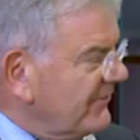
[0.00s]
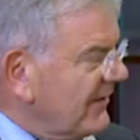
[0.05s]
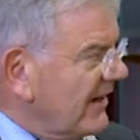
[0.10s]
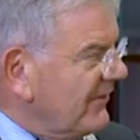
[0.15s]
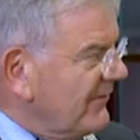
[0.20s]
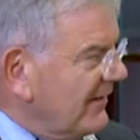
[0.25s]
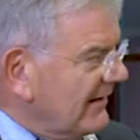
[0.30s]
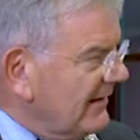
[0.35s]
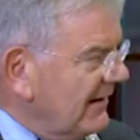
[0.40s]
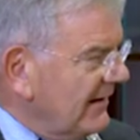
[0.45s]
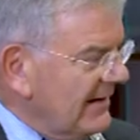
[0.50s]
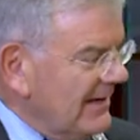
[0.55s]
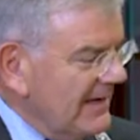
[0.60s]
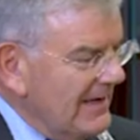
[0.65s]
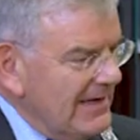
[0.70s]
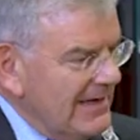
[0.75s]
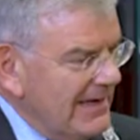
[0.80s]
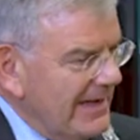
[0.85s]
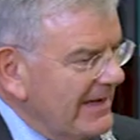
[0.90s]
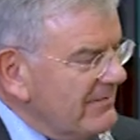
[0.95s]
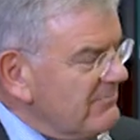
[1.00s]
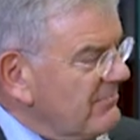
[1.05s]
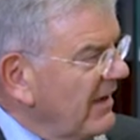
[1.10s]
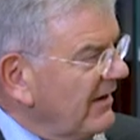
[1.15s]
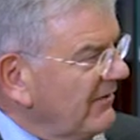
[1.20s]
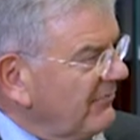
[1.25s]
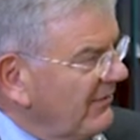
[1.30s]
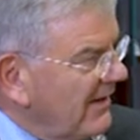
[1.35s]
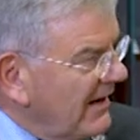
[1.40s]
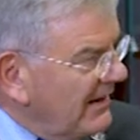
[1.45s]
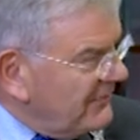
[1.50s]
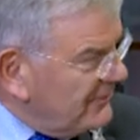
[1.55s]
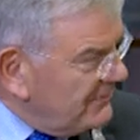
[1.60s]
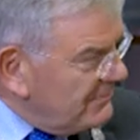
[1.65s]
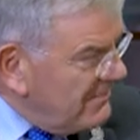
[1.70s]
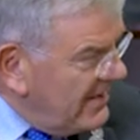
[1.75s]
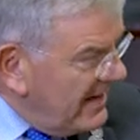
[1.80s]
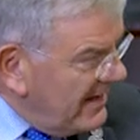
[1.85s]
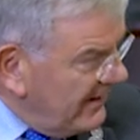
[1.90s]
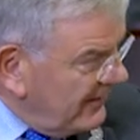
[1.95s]
directly, and my vice
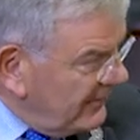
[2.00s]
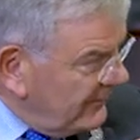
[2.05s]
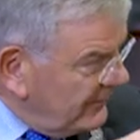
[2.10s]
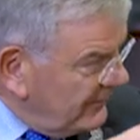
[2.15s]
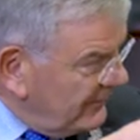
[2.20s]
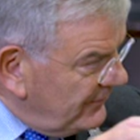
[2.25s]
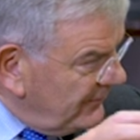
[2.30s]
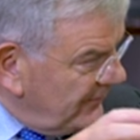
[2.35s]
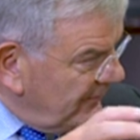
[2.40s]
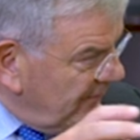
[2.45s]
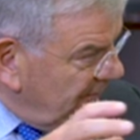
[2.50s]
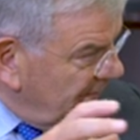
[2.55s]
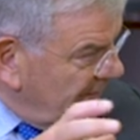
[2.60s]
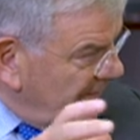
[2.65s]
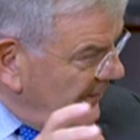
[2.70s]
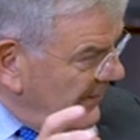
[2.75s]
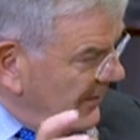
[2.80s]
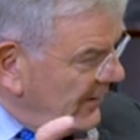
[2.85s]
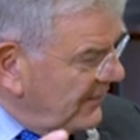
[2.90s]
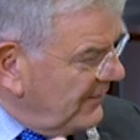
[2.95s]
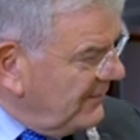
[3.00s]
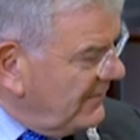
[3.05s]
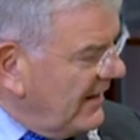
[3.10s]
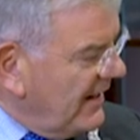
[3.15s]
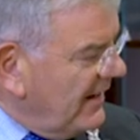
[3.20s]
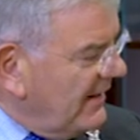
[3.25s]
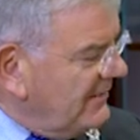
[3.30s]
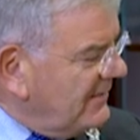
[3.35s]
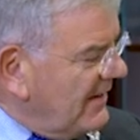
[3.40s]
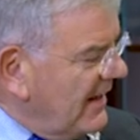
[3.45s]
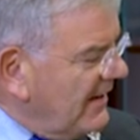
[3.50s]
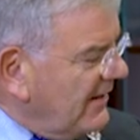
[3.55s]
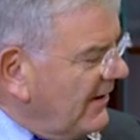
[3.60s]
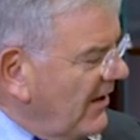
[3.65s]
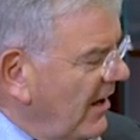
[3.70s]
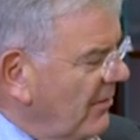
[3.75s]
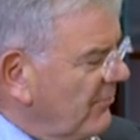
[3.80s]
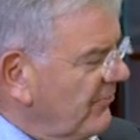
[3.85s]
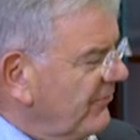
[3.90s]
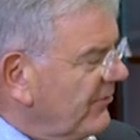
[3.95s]
mayors, they
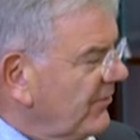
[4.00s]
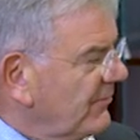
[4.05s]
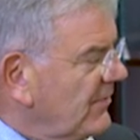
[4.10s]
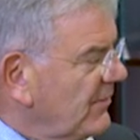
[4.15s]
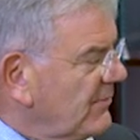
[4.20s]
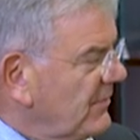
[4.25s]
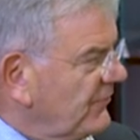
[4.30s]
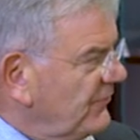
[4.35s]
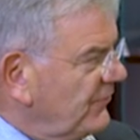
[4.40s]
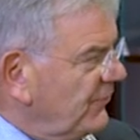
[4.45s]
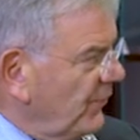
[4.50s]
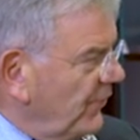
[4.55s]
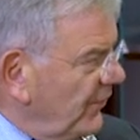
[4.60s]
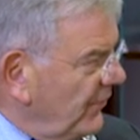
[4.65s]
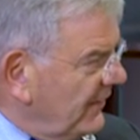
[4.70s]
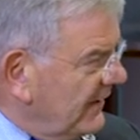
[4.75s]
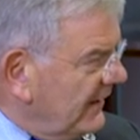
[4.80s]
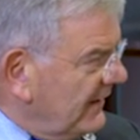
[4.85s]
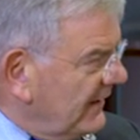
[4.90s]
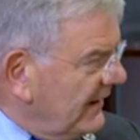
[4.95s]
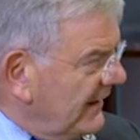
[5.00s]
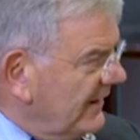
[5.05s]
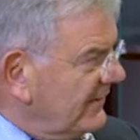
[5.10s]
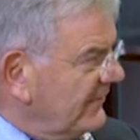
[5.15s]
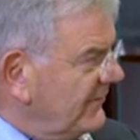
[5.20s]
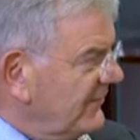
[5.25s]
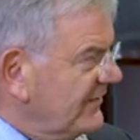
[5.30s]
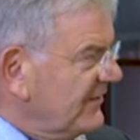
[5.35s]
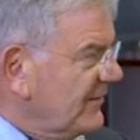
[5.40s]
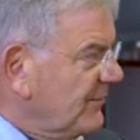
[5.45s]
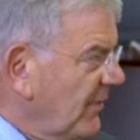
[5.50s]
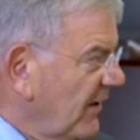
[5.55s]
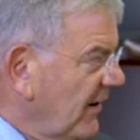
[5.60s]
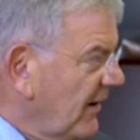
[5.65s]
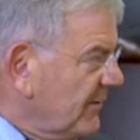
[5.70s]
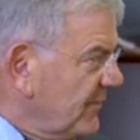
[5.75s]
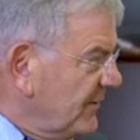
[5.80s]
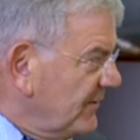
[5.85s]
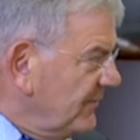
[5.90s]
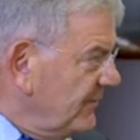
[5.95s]
come from the majority in city
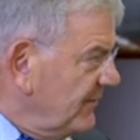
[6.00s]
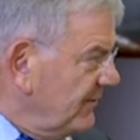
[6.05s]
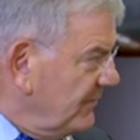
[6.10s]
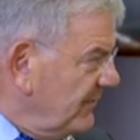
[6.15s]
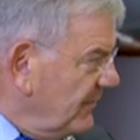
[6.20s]
parliament.